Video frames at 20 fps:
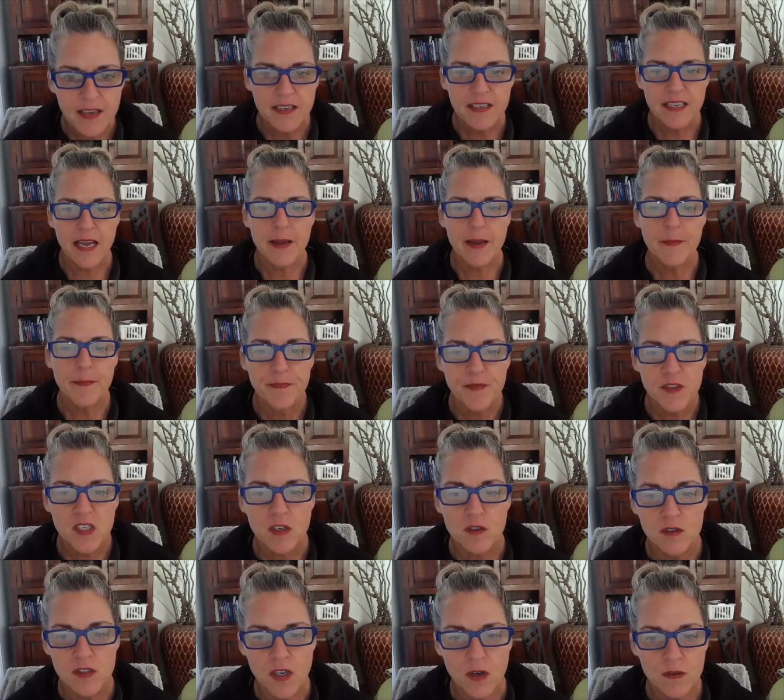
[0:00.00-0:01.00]
Okay,
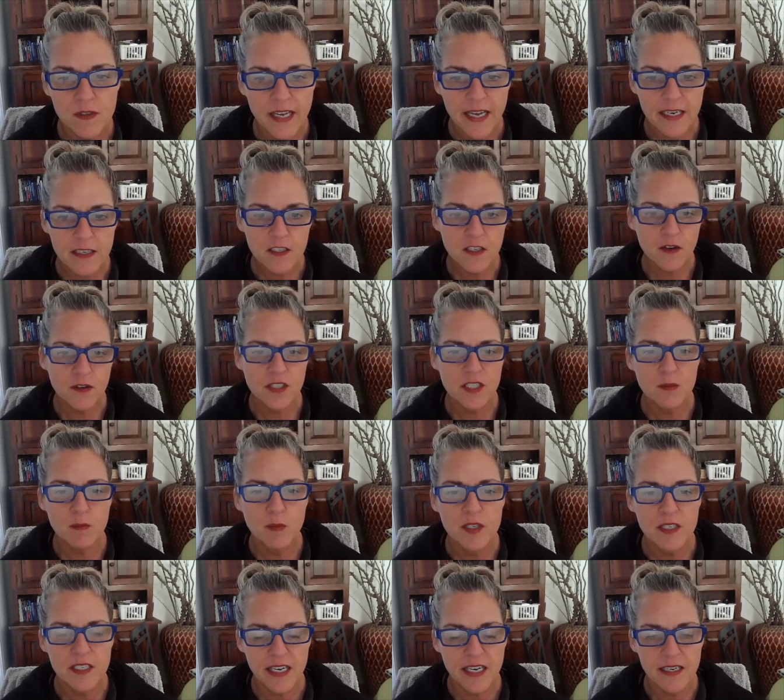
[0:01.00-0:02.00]
so don't add Cody's
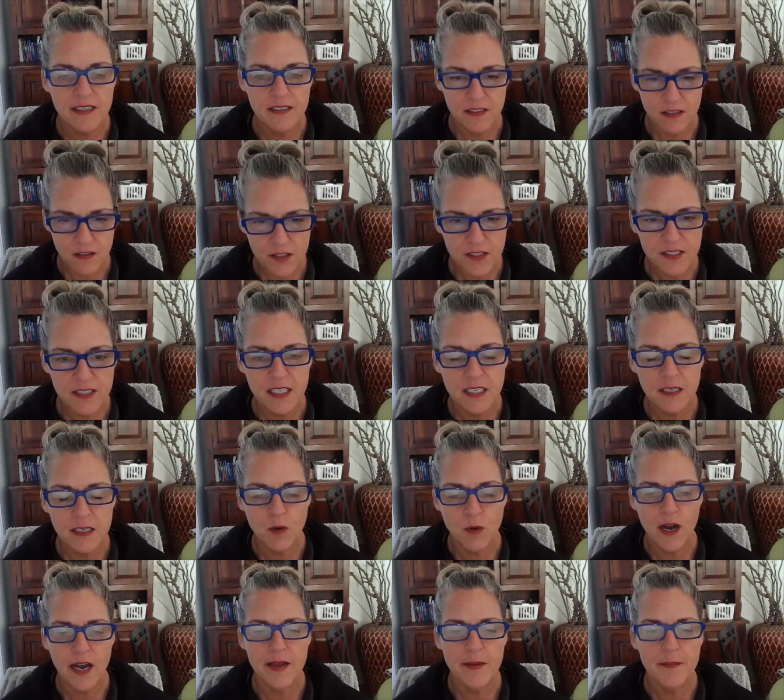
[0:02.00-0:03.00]
book yet. You'll see
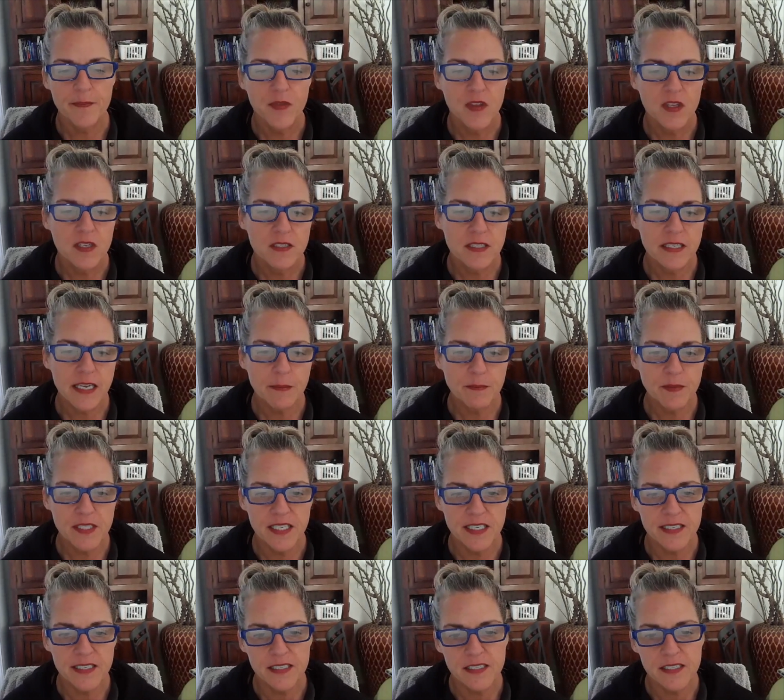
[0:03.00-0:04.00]
why. Step
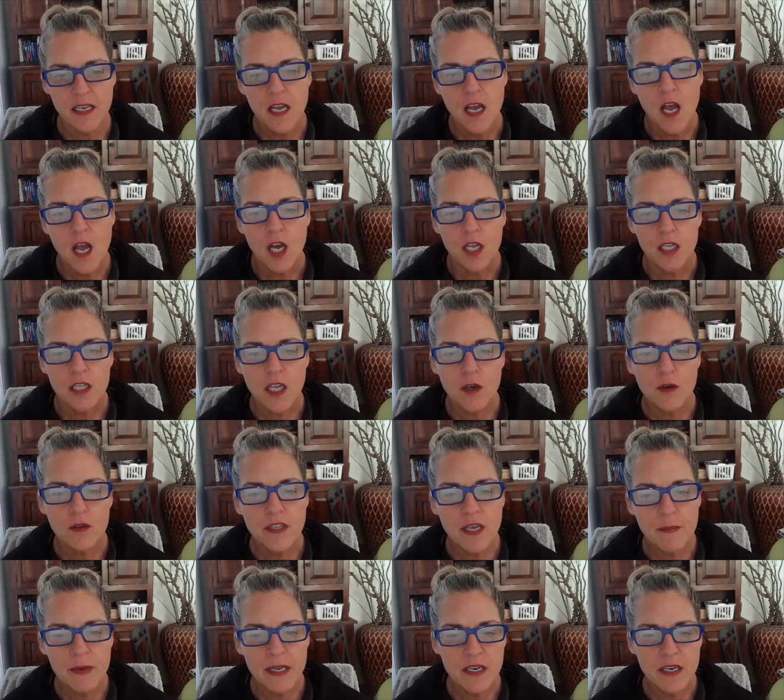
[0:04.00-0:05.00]
6, load
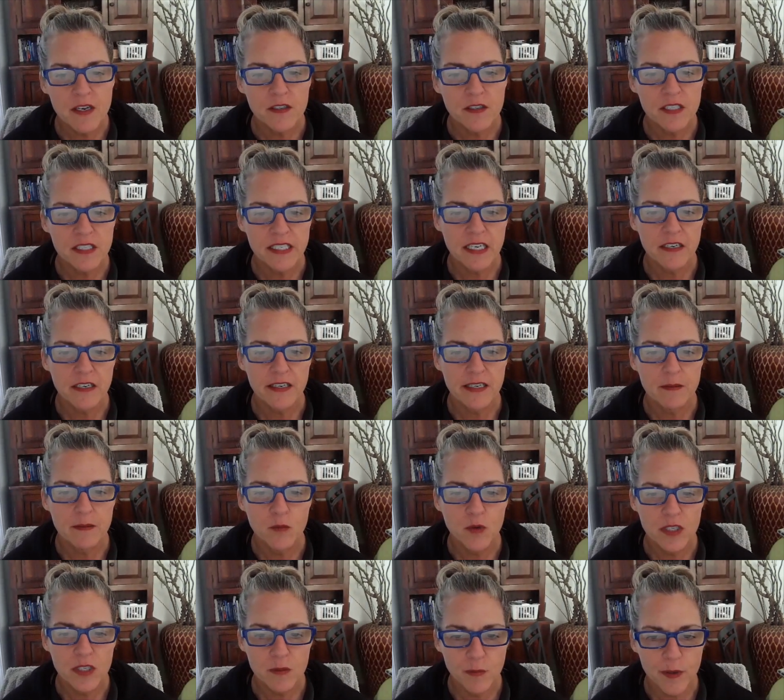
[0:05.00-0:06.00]
them into your CRM
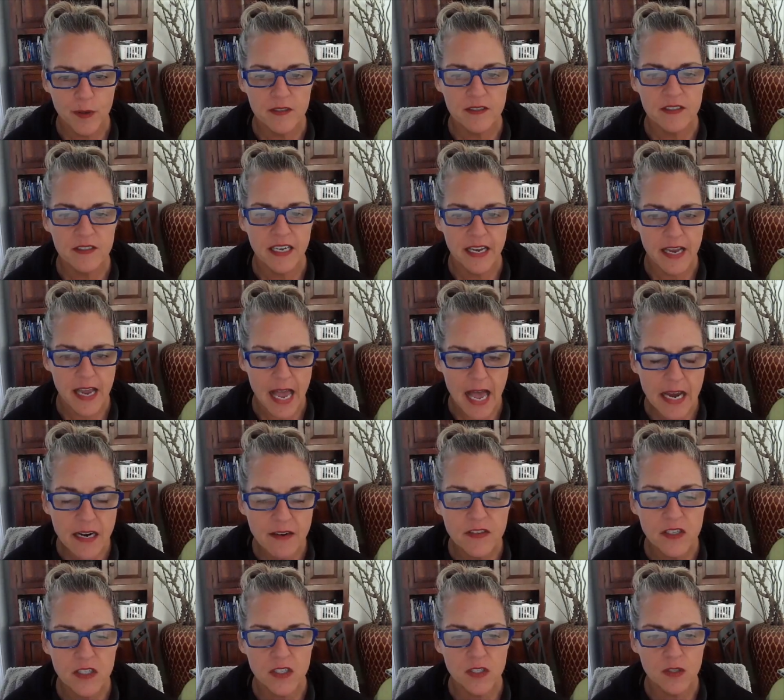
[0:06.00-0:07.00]
with birthday,
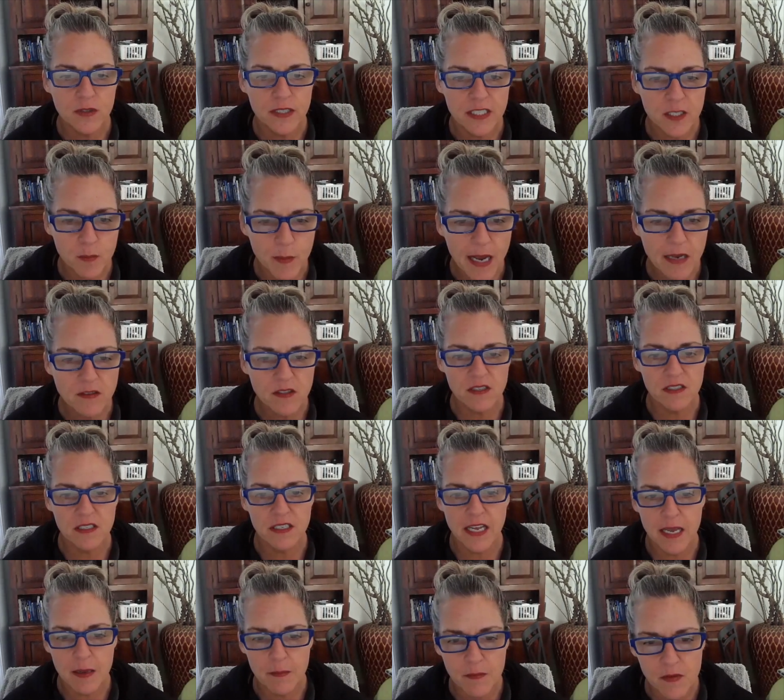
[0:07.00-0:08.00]
anniversary, spouse's
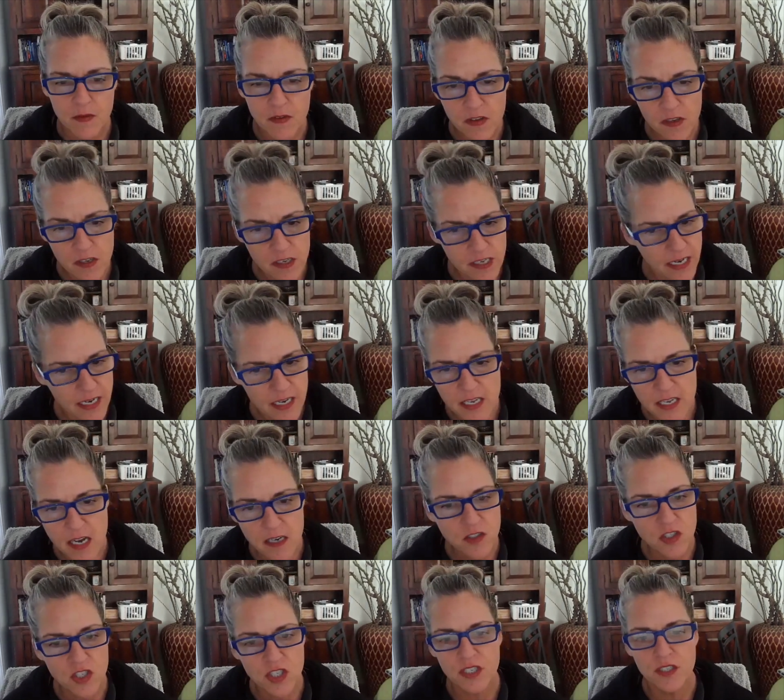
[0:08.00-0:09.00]
name, any
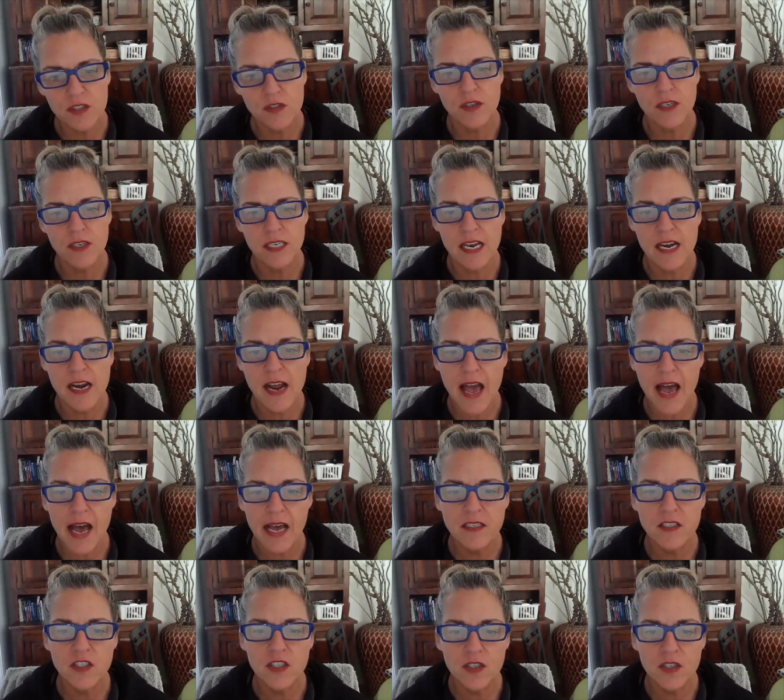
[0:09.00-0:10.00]
young children, and
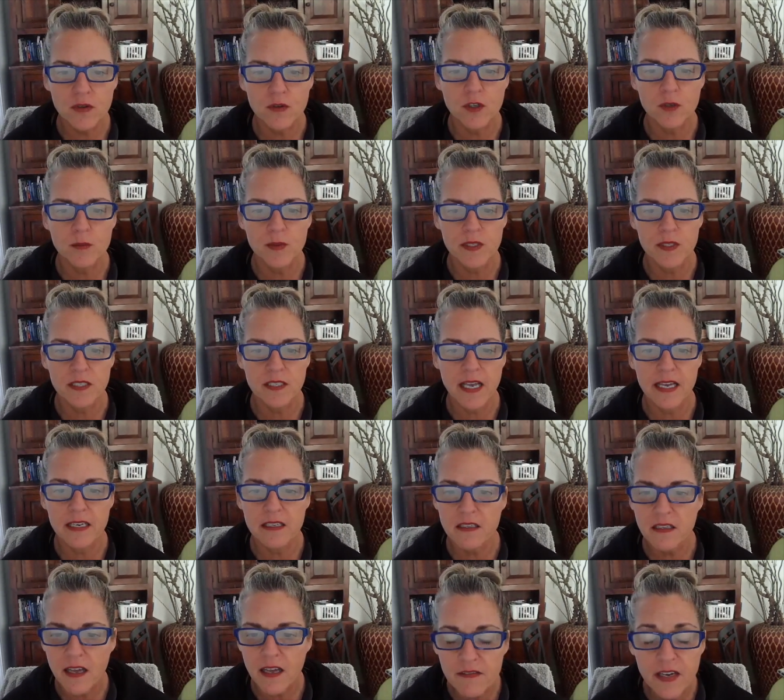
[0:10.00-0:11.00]
add to groups
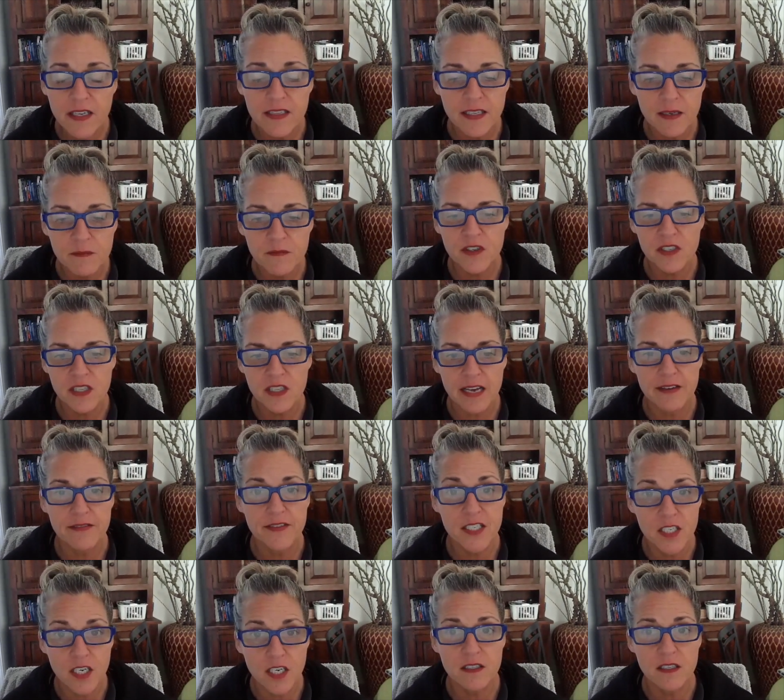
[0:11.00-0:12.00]
and love on them for life.
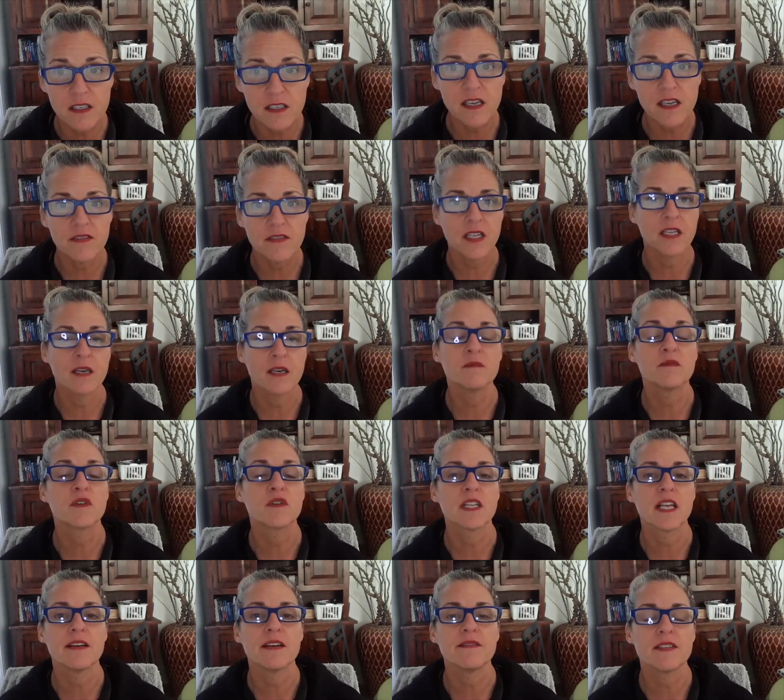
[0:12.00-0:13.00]
Start the love on them for
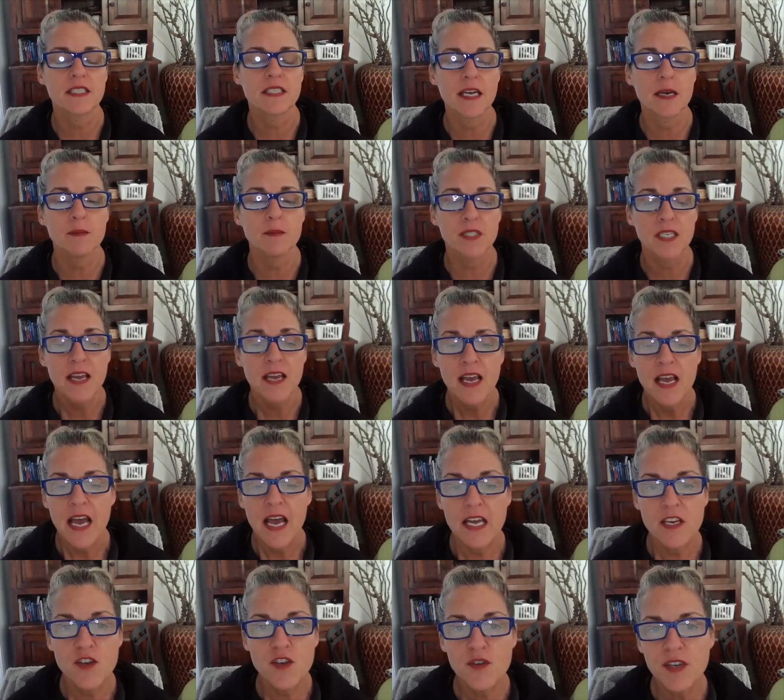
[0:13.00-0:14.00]
life steps.
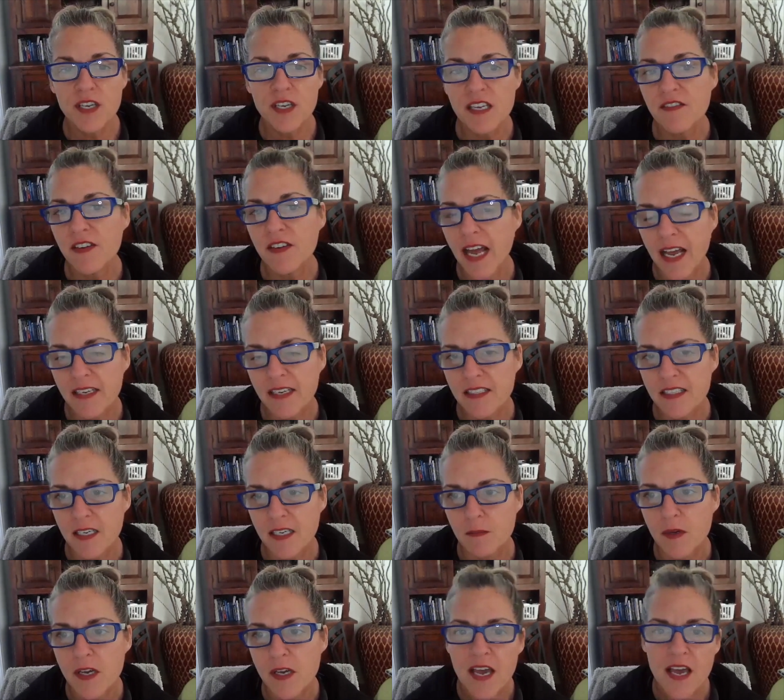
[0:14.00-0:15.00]
And you can even ask them.